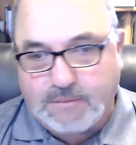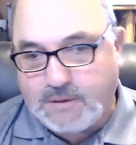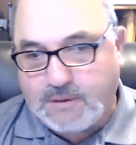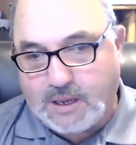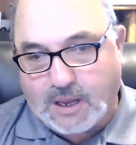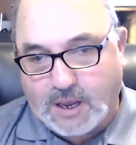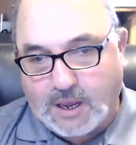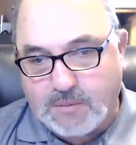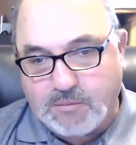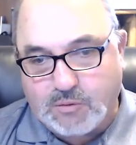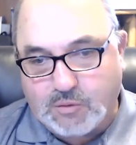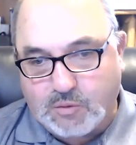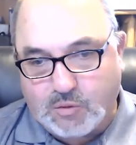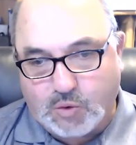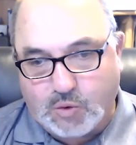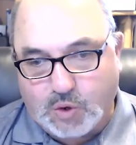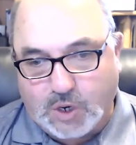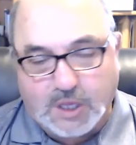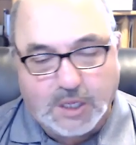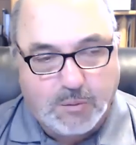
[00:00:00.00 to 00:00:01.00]
I'm
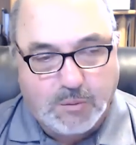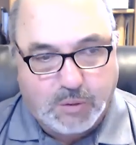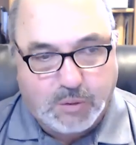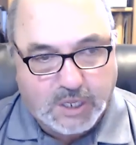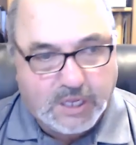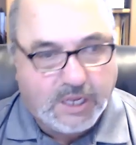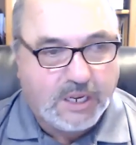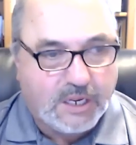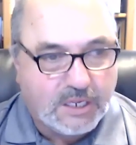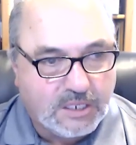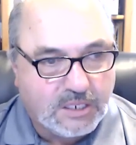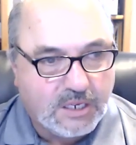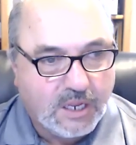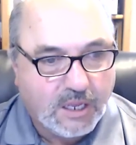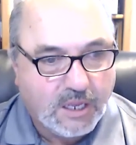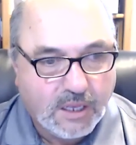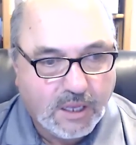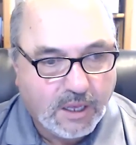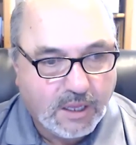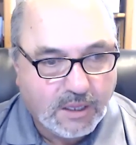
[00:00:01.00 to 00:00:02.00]
really pleased
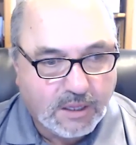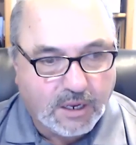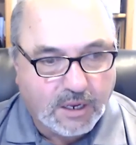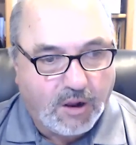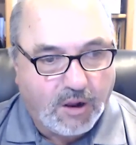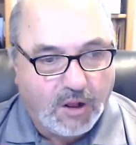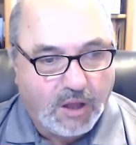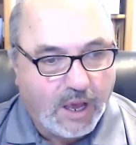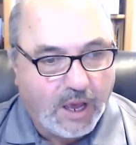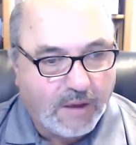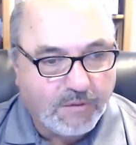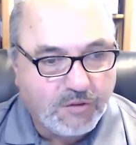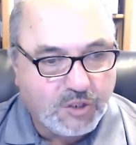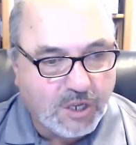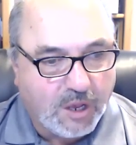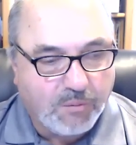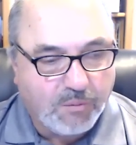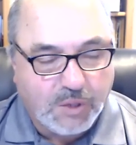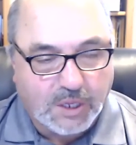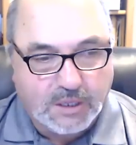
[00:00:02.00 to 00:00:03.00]
that I'll have
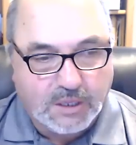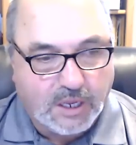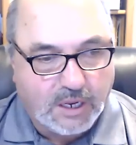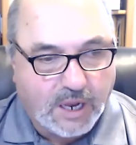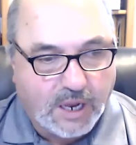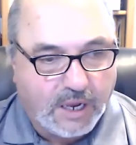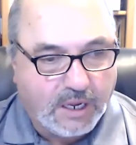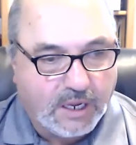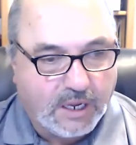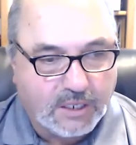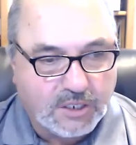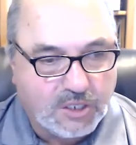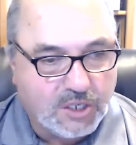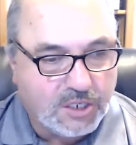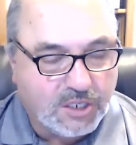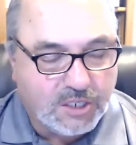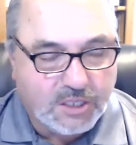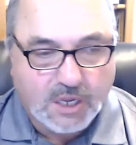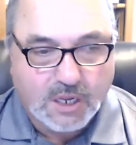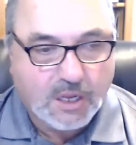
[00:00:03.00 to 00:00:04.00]
something that I can
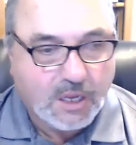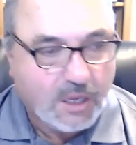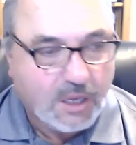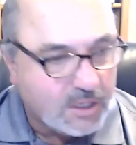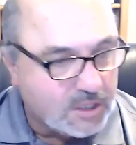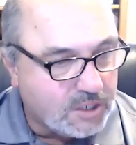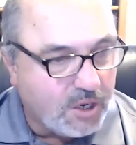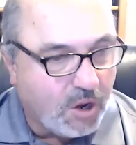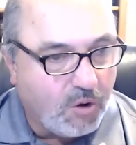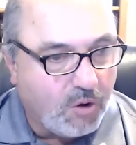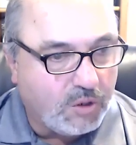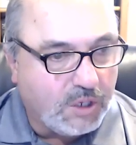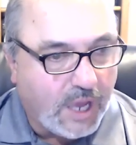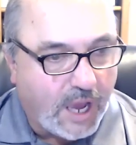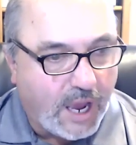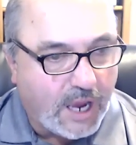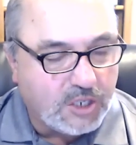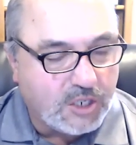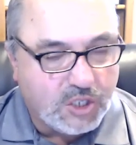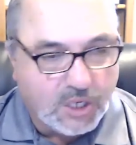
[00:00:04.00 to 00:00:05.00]
just so
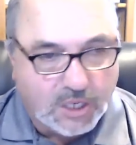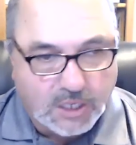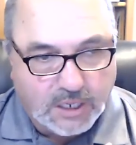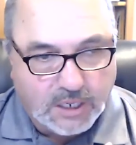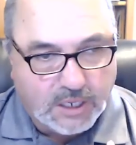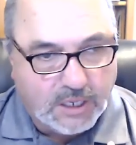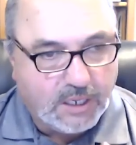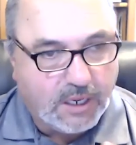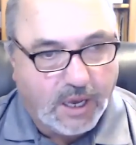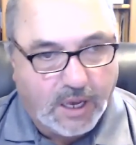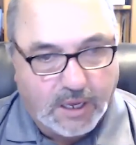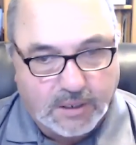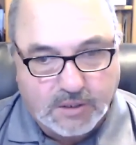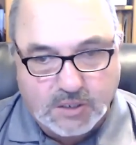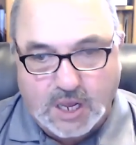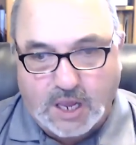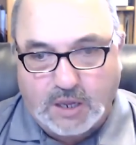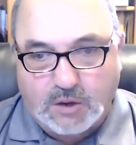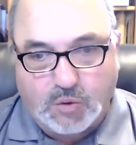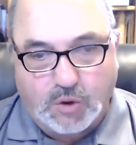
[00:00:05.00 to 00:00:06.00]
casually
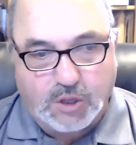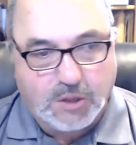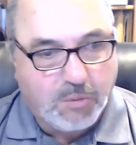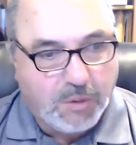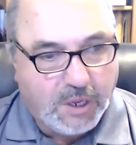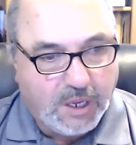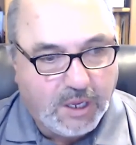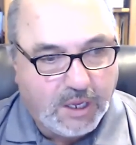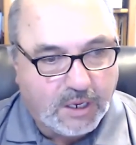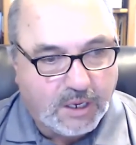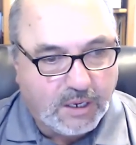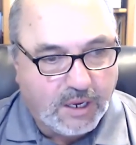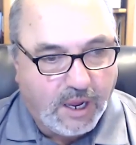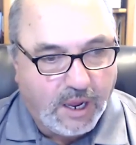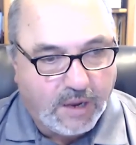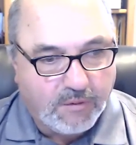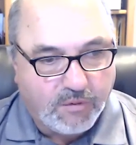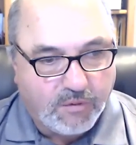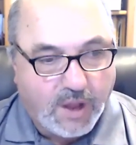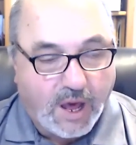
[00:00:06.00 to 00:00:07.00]
take with me
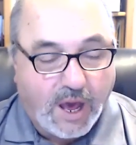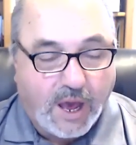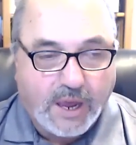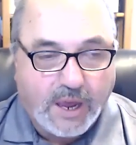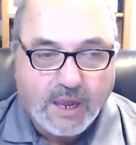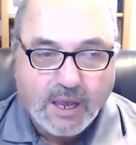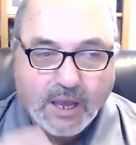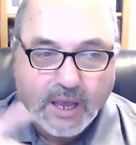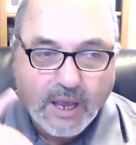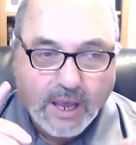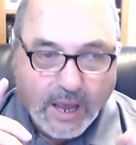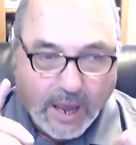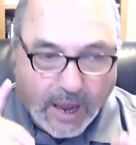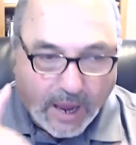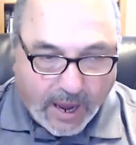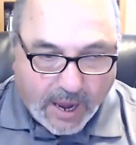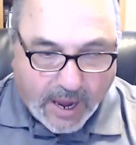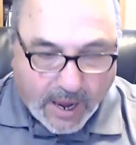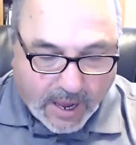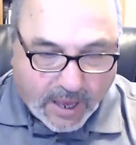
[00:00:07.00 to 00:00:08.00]
and fly.
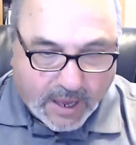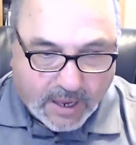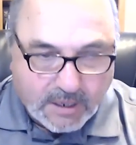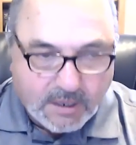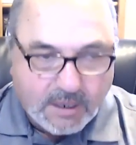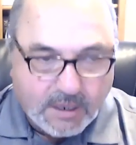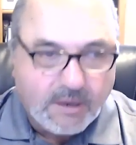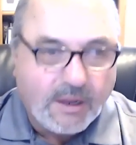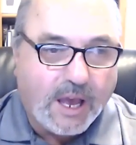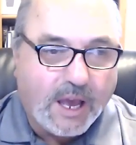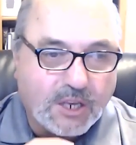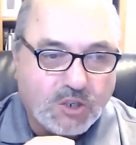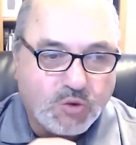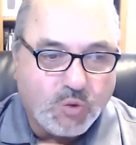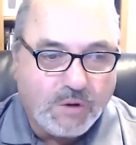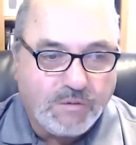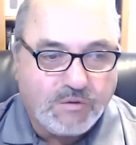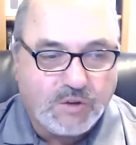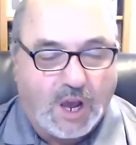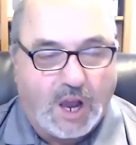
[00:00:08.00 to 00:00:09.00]
And as
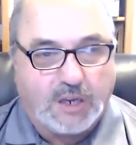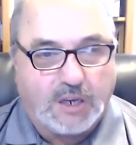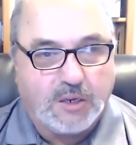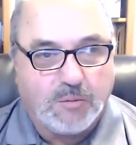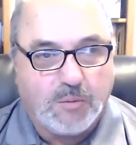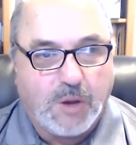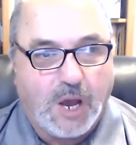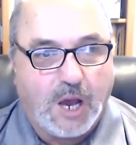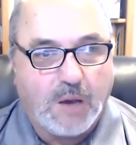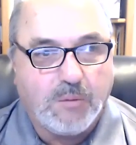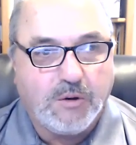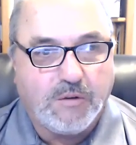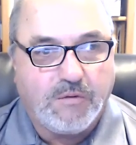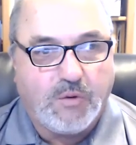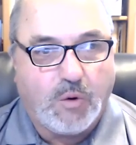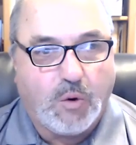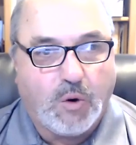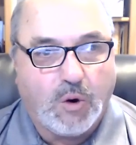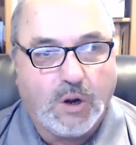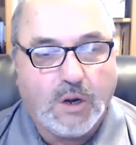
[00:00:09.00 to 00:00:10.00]
we've talked about
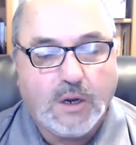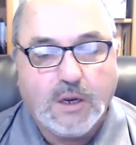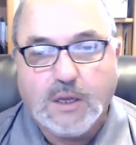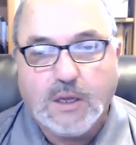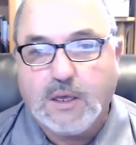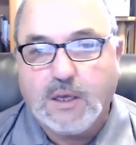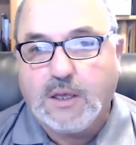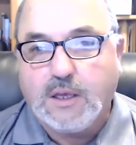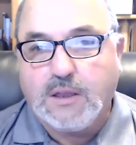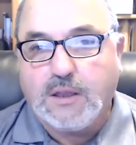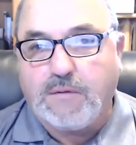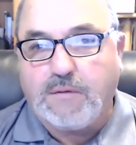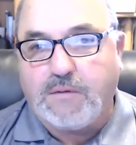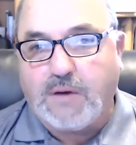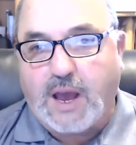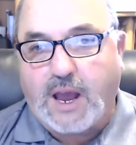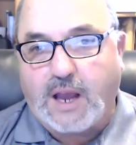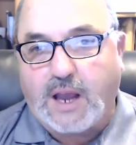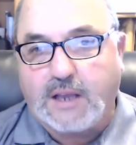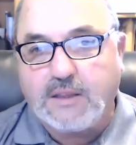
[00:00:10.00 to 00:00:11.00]
before, the
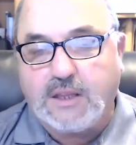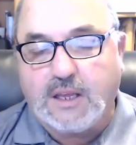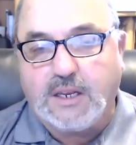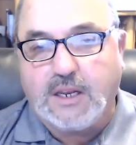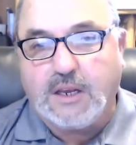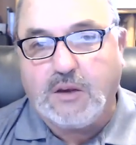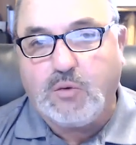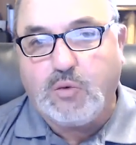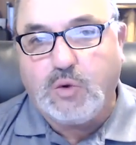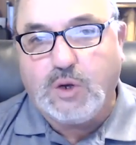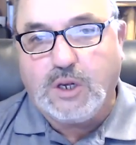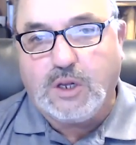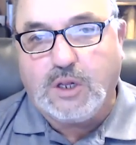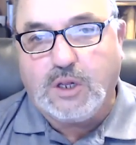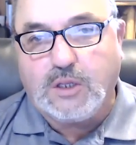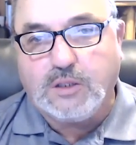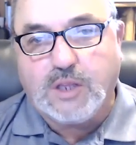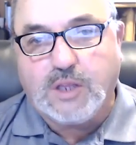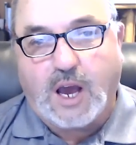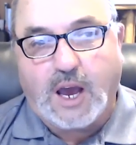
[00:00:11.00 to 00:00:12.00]
fact that it
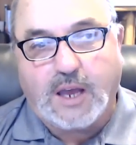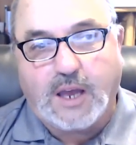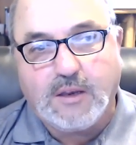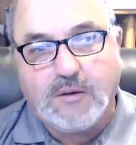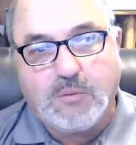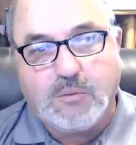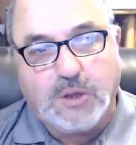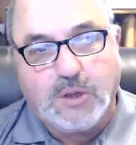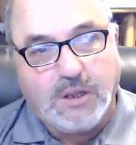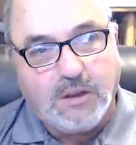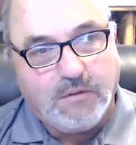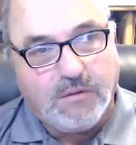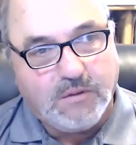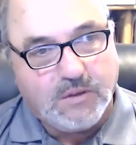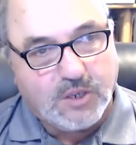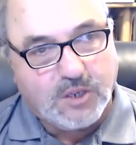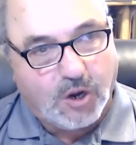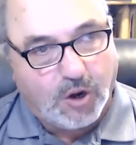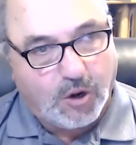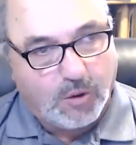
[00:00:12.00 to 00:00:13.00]
will not be
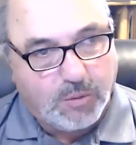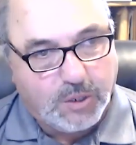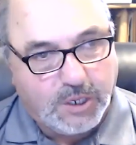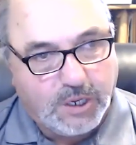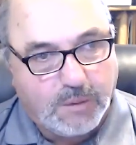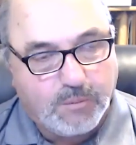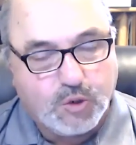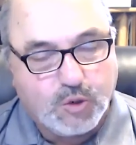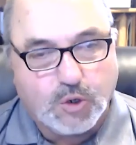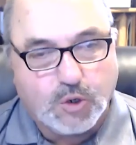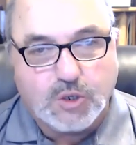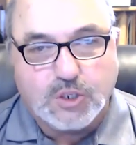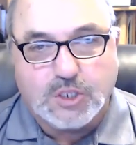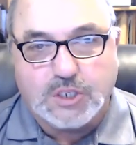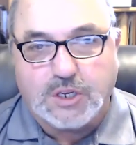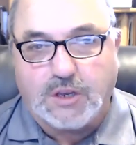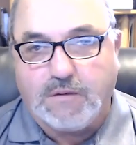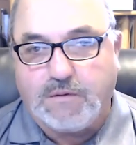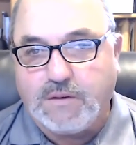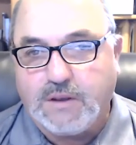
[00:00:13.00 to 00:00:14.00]
terribly
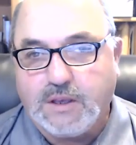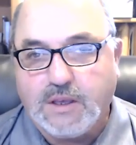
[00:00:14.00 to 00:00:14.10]
obtrusive.